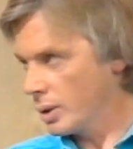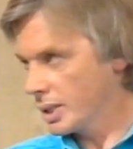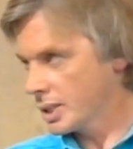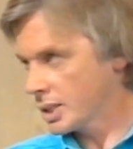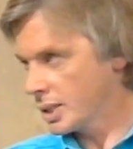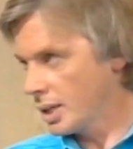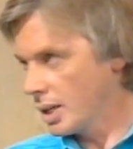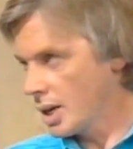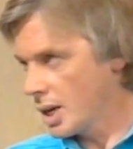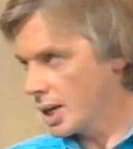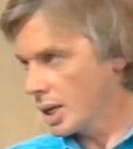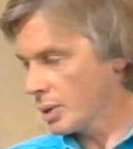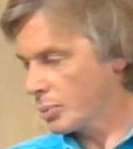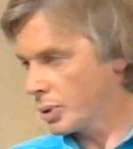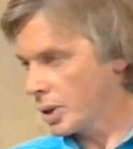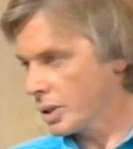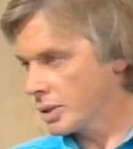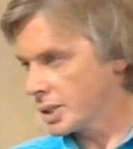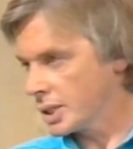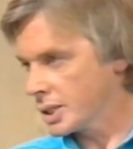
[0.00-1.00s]
It's a learning
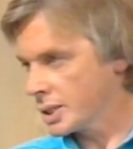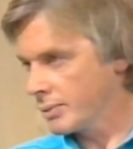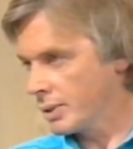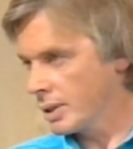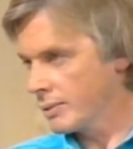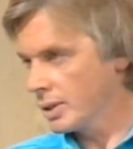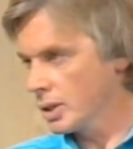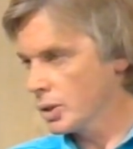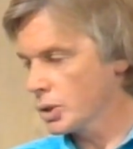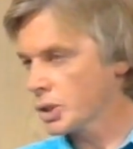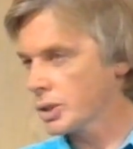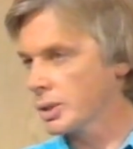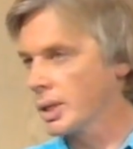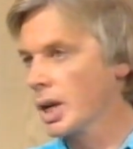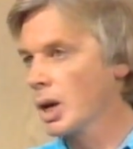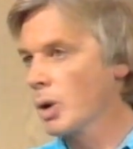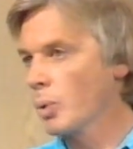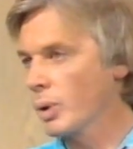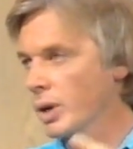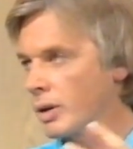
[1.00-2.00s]
process of evolution.
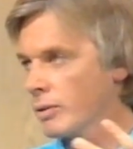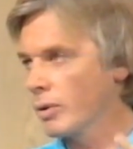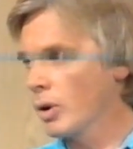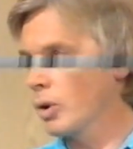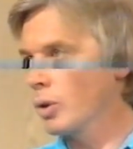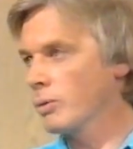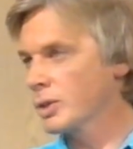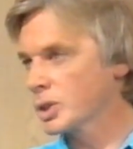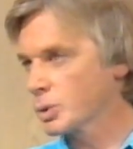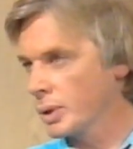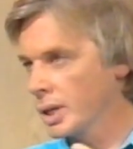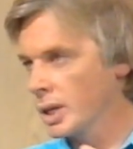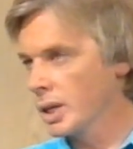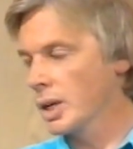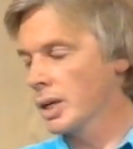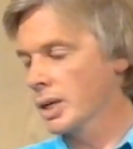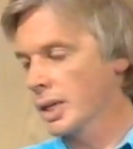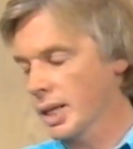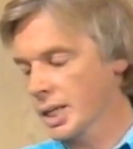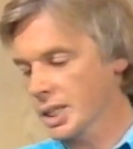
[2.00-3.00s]
We evolve as we
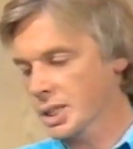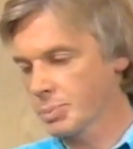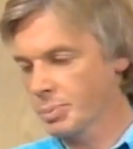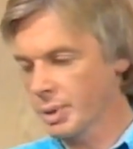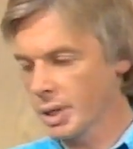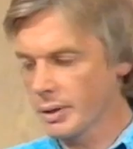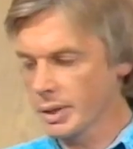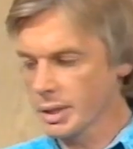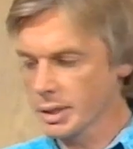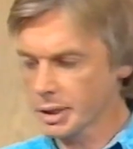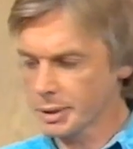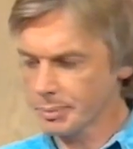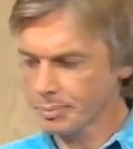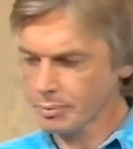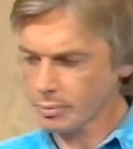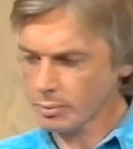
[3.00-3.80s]
learn and experience.